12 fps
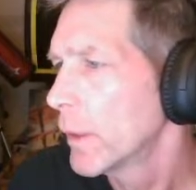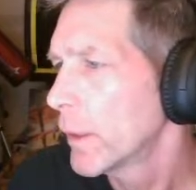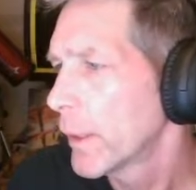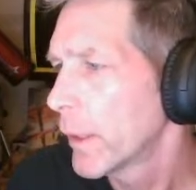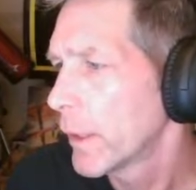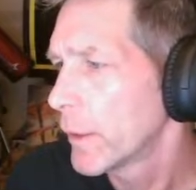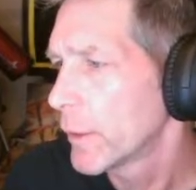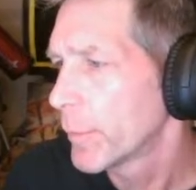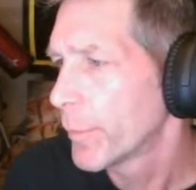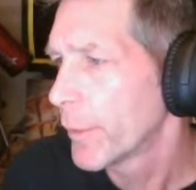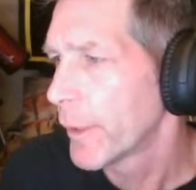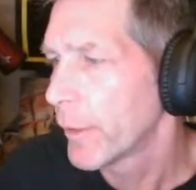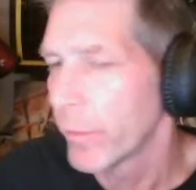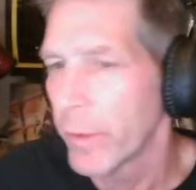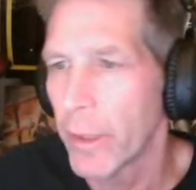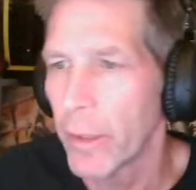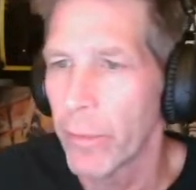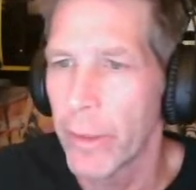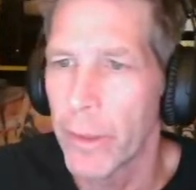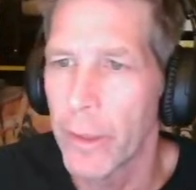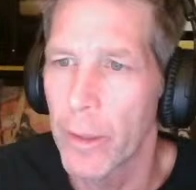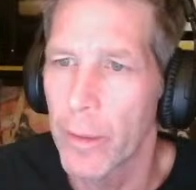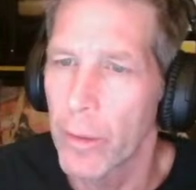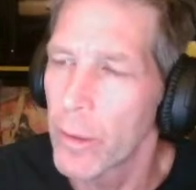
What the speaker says: Kind of just playing around right now.